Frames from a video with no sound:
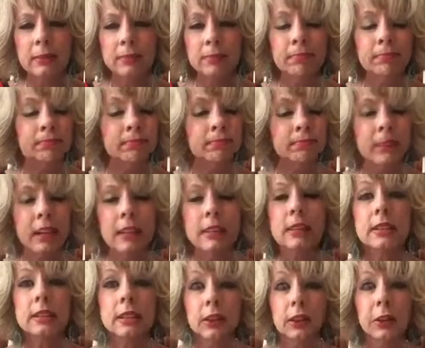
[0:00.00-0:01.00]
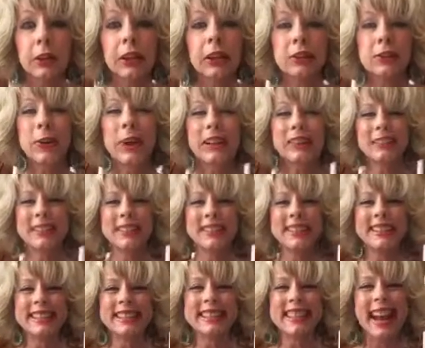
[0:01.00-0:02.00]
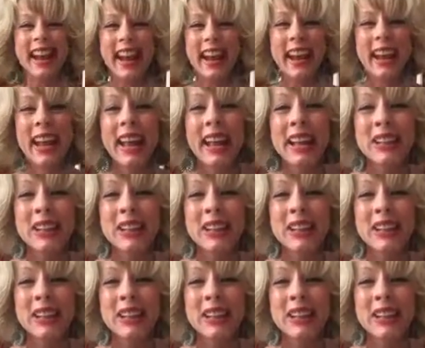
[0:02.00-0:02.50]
It's a serious question today.